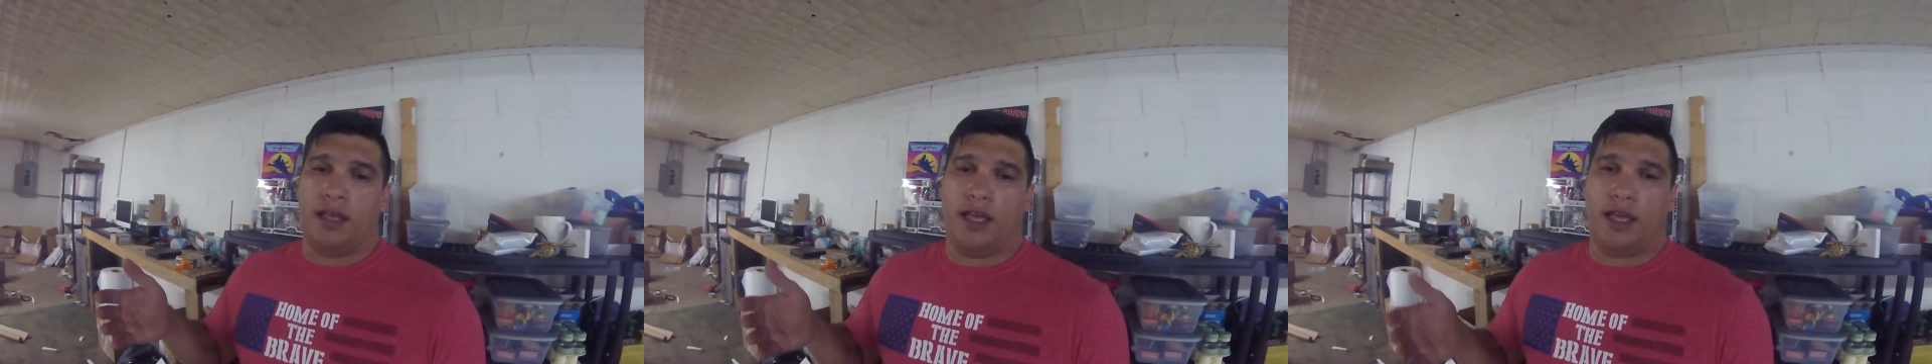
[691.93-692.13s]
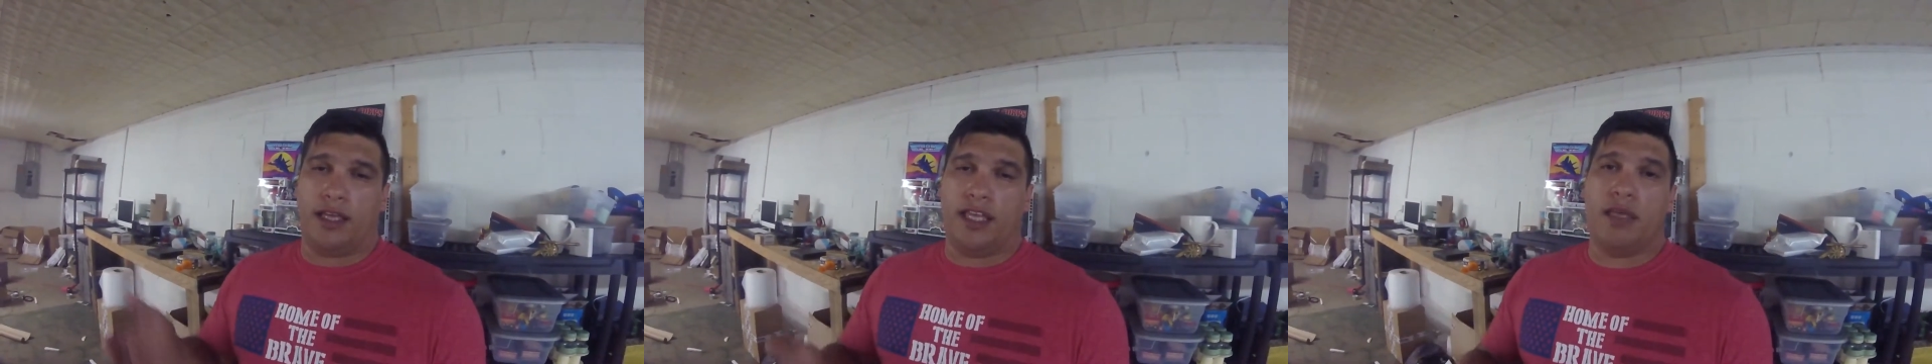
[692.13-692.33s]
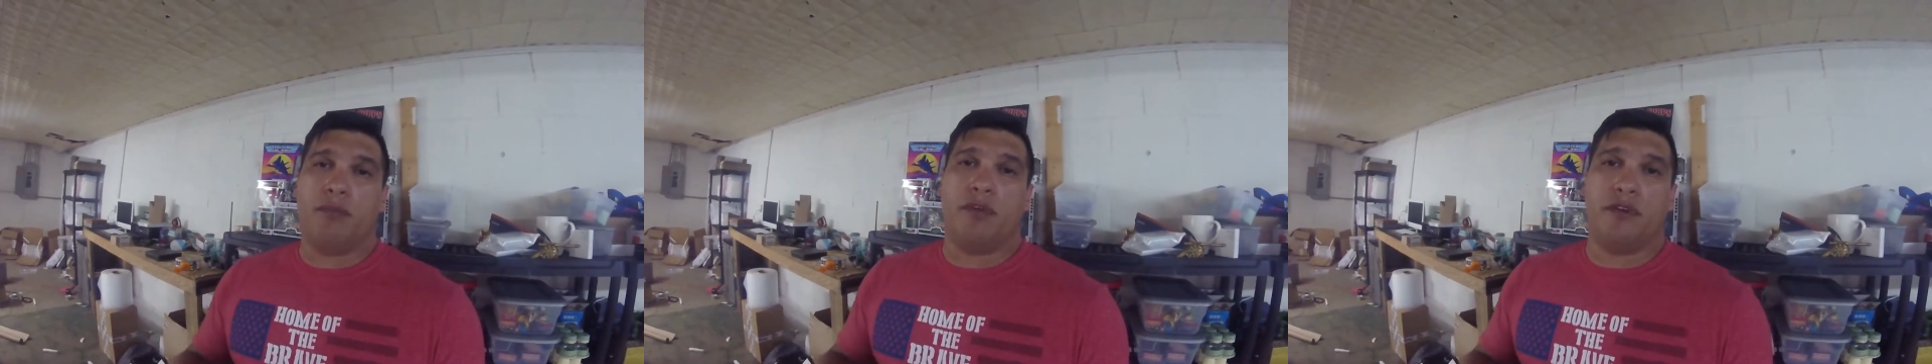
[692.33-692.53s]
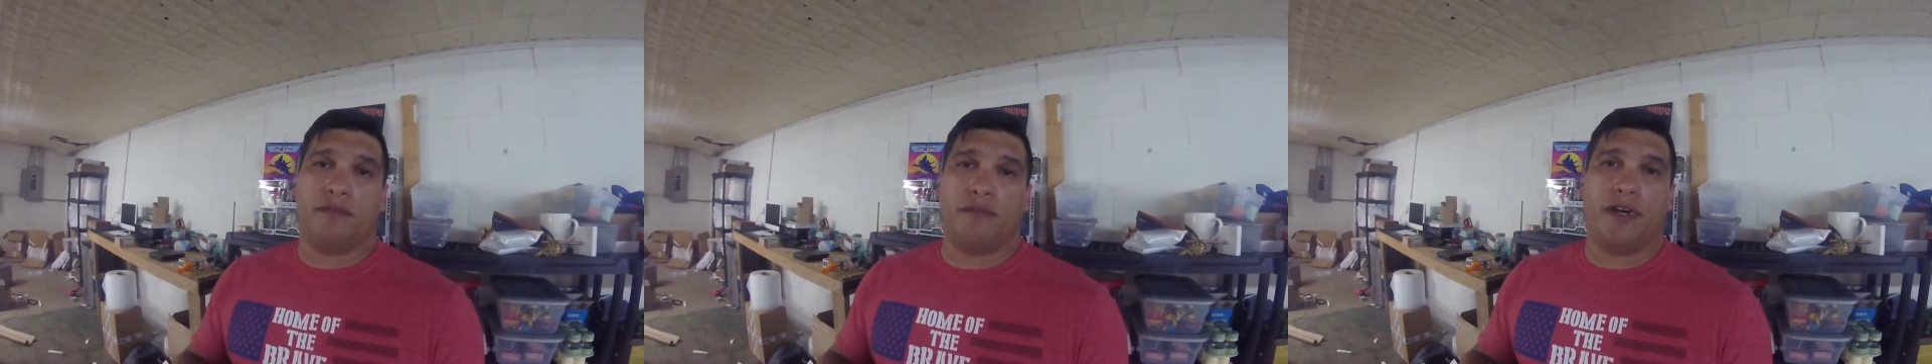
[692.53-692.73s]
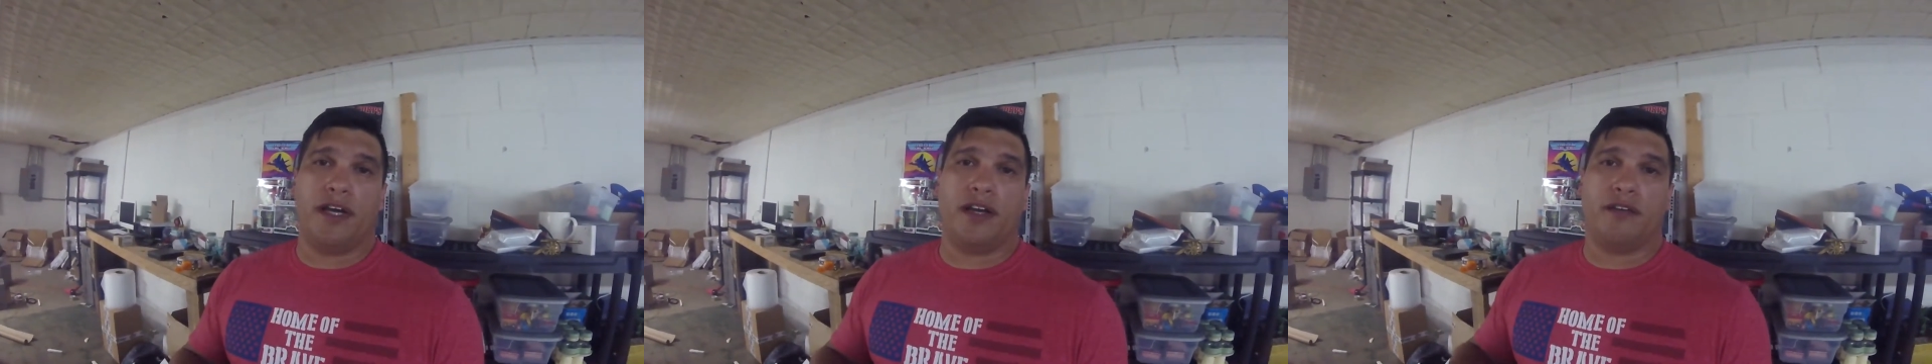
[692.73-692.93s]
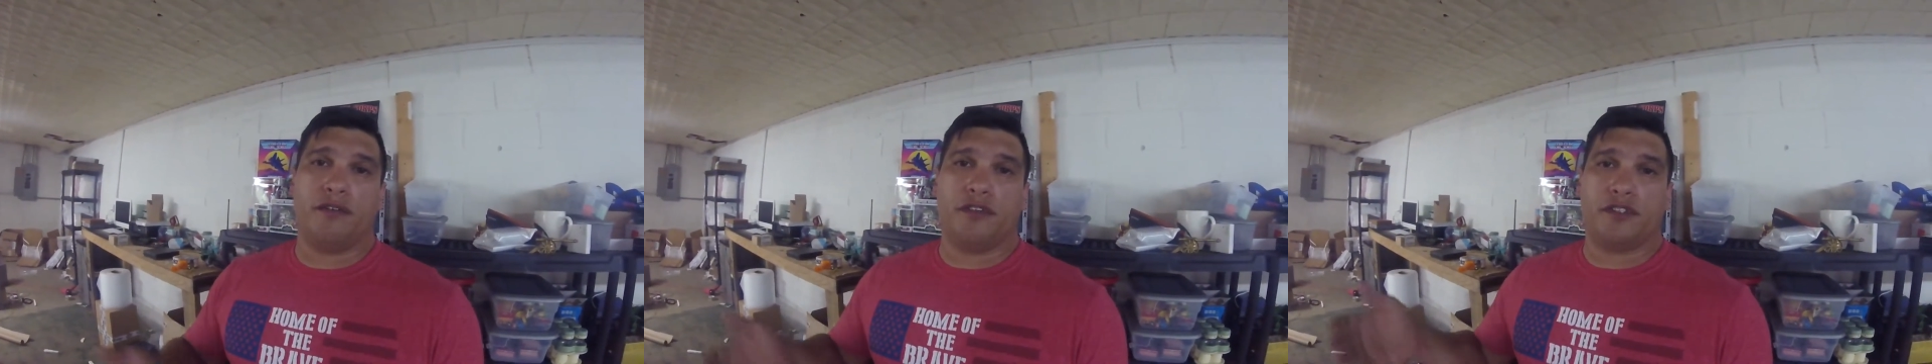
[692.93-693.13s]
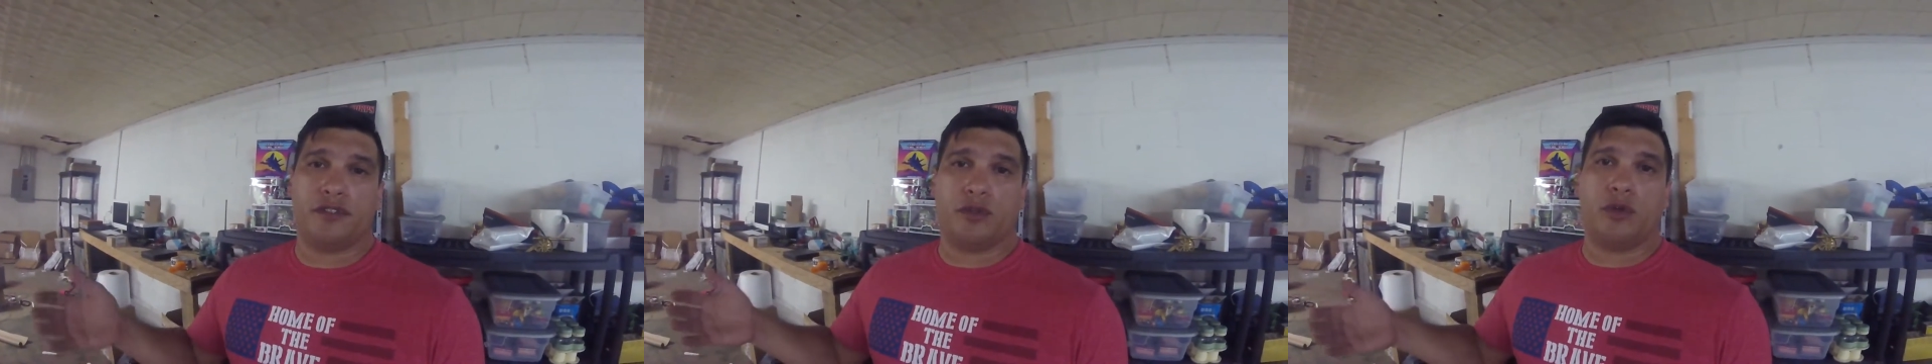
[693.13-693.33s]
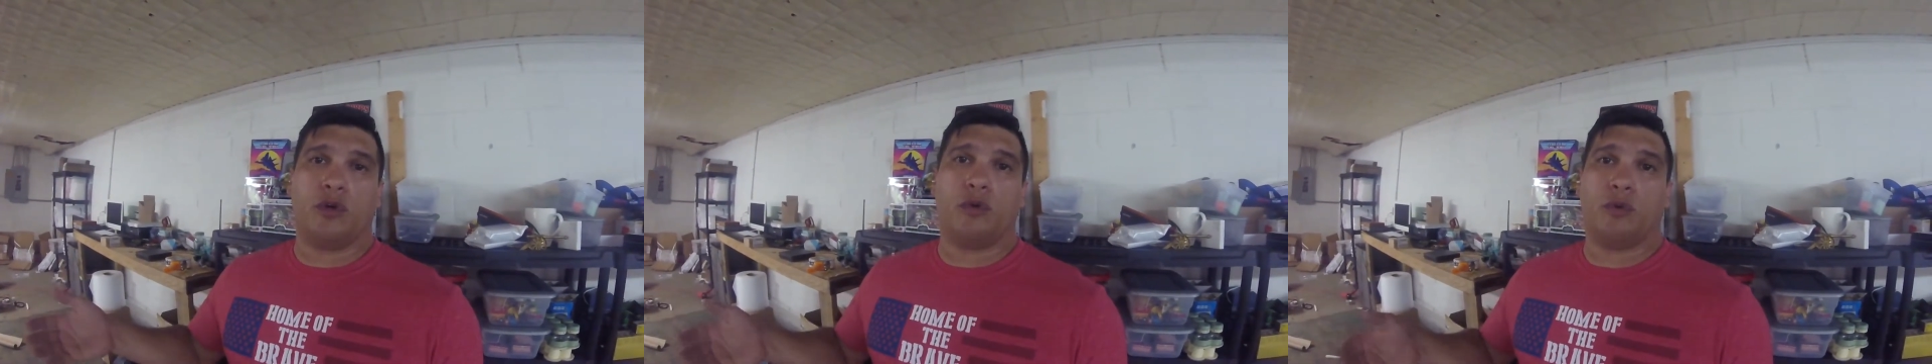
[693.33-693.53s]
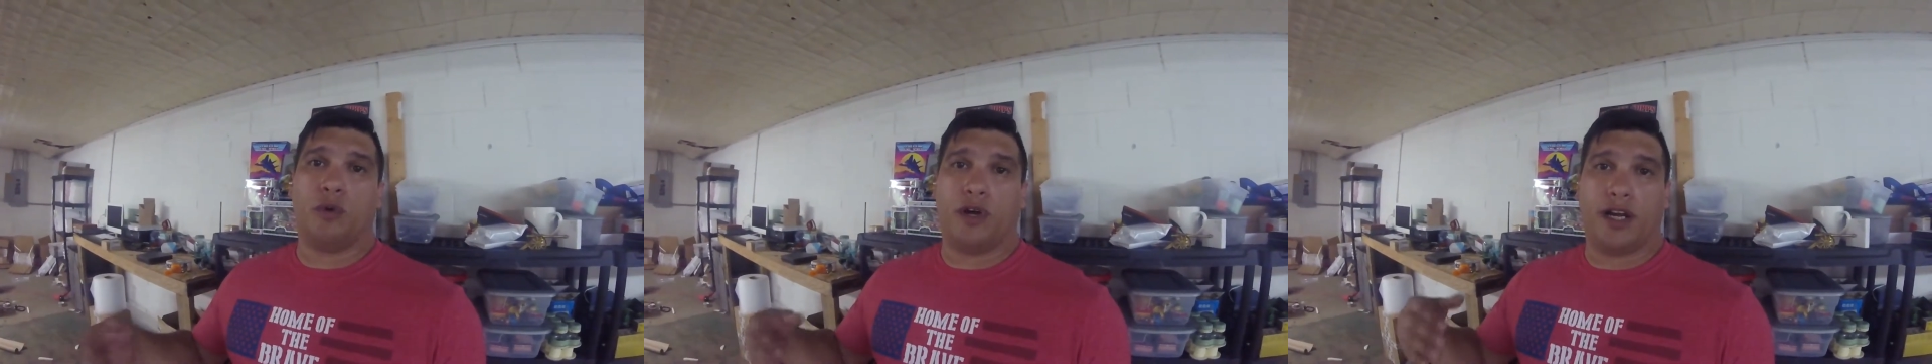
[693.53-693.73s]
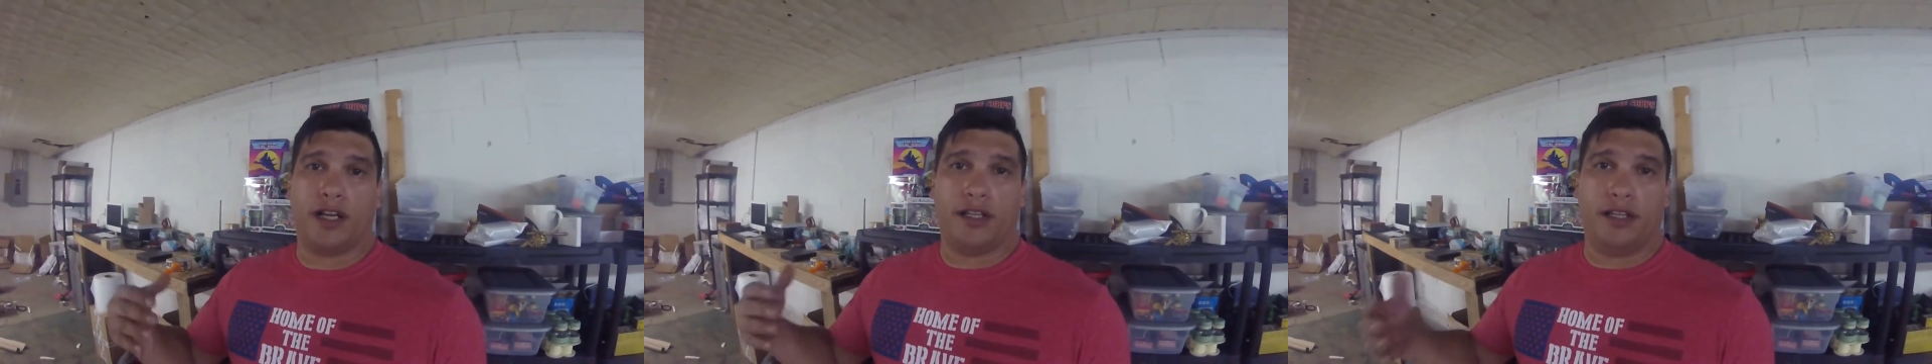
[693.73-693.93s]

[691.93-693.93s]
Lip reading: at Give Me a Five, the store where I